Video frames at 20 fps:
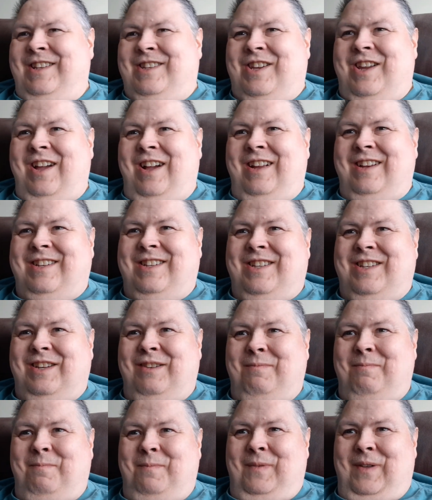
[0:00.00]
it's got
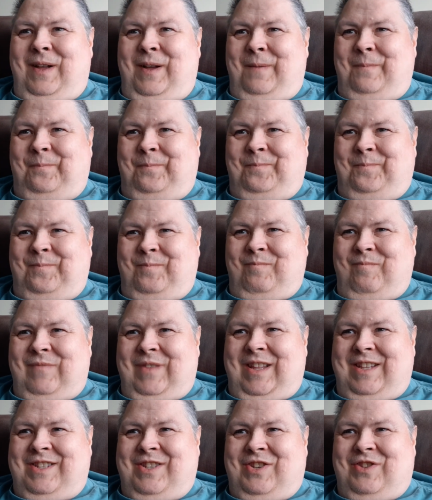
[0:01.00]
some um,
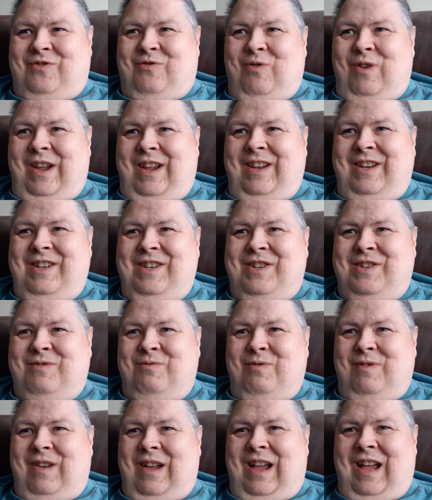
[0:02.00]
strange
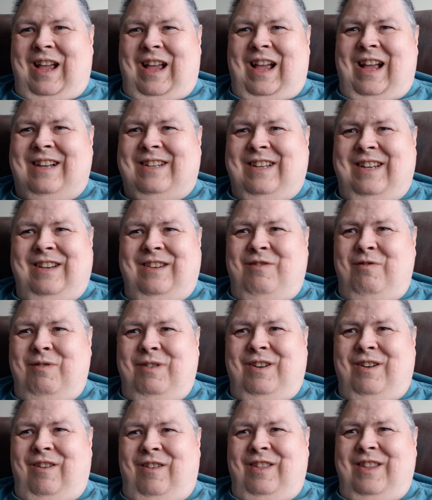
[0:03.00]
acting to
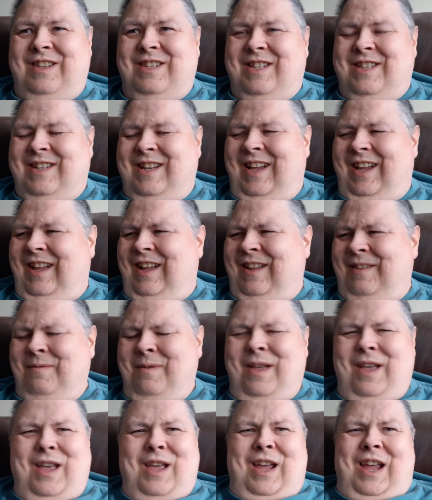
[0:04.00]
it and all this stuff.
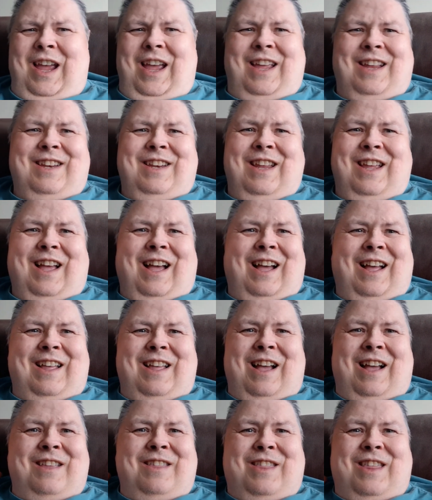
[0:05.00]
And I,
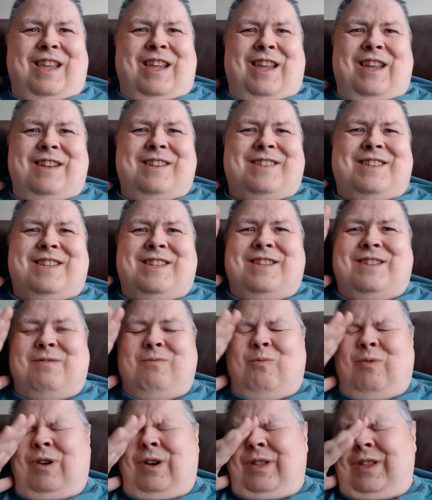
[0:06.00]
I think it's
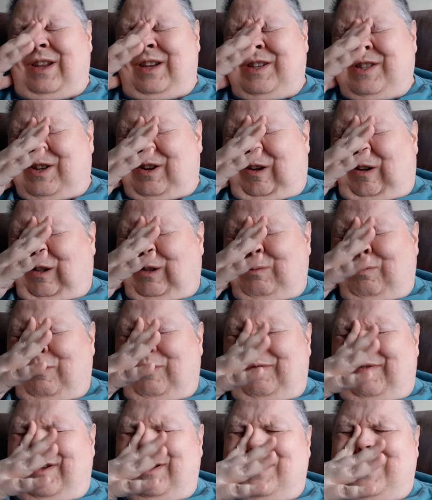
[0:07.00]
one of these cult
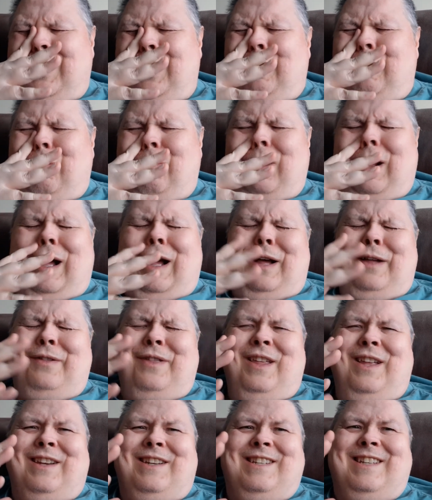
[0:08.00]
movies, though, uh,
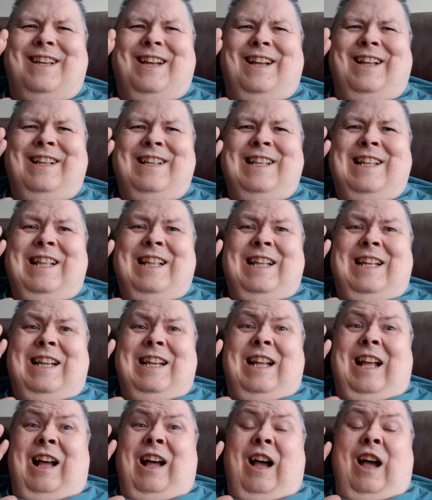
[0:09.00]
that uh,
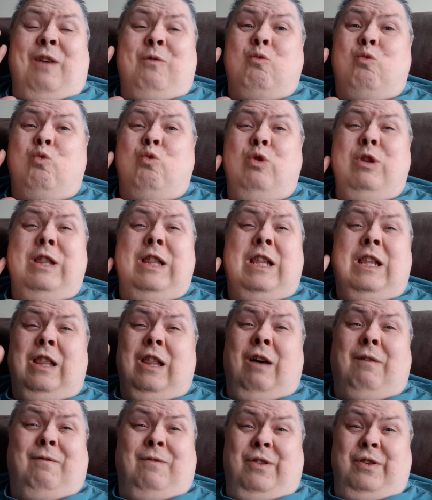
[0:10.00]
I really
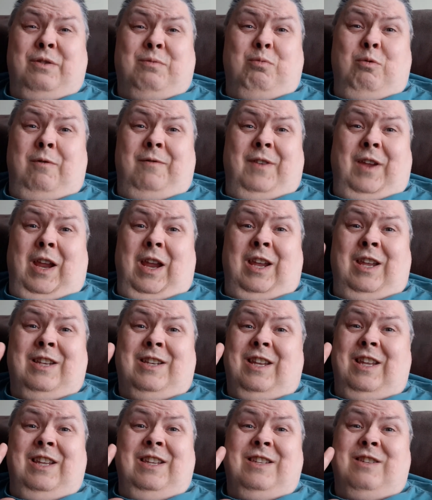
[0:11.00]
love this movie.
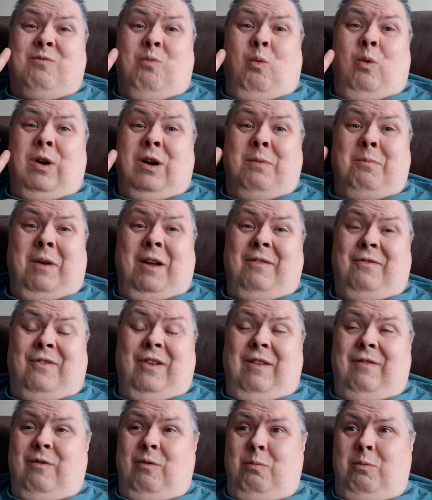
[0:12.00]
It is one of my
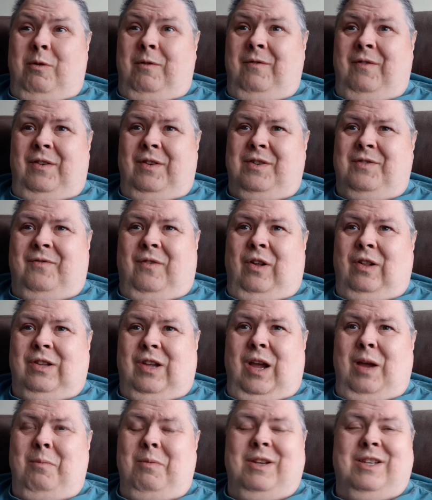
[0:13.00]
favorite movies of all
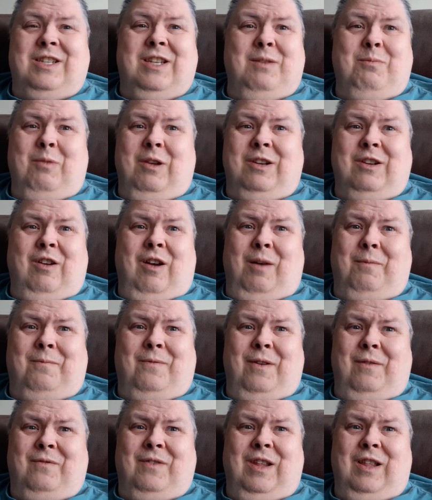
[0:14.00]
time. It's in my top
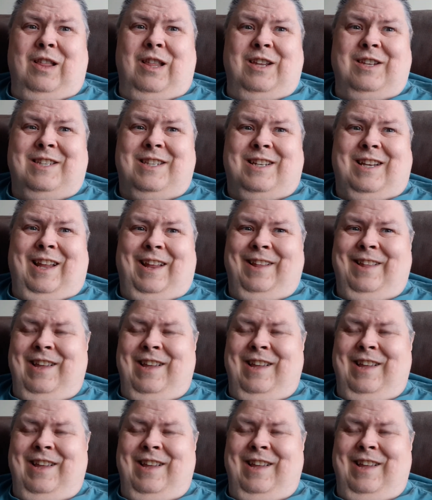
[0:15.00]
50 list.